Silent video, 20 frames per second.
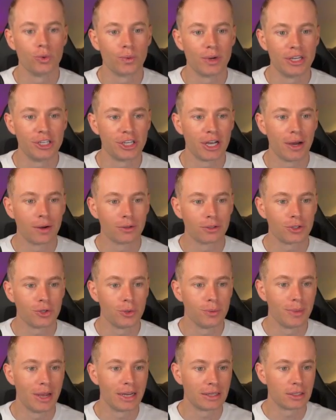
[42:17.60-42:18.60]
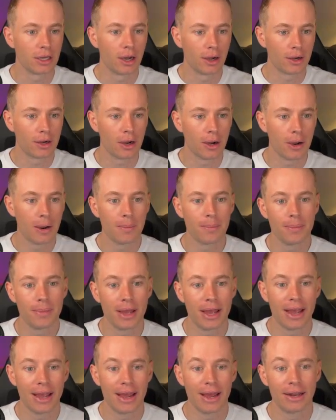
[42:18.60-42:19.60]
reach out to make.com,
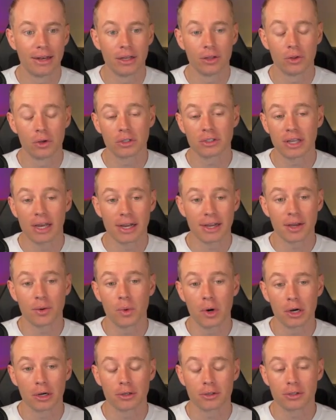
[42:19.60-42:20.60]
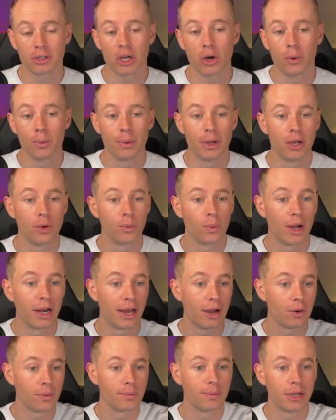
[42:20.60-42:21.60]
and it looks like it worked. So it
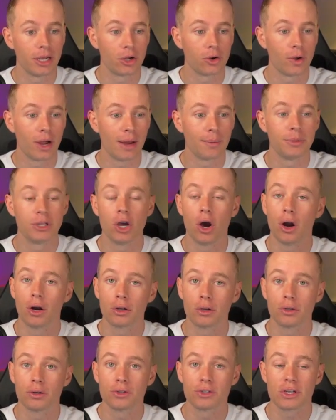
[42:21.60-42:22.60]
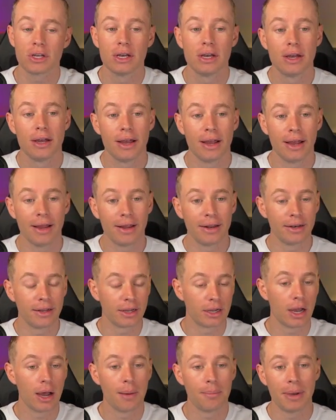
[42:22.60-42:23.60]
went out, it grabbed the articles, and
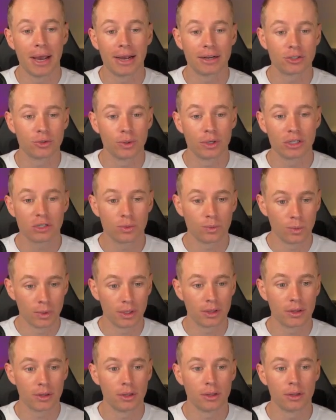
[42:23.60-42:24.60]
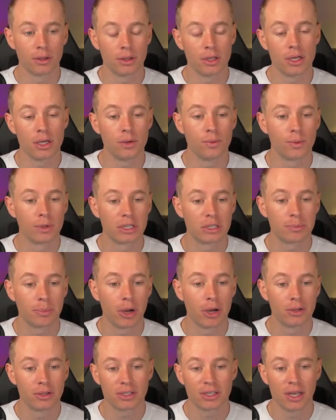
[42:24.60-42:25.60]
it got back to us with the
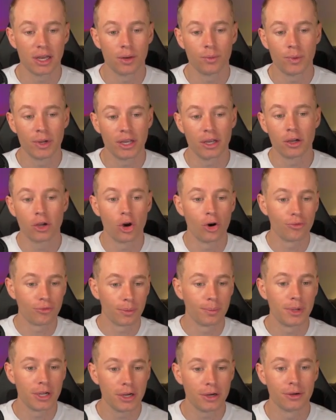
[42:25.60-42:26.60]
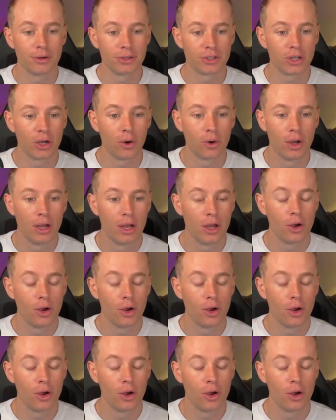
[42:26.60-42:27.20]
response, and we can go from here. So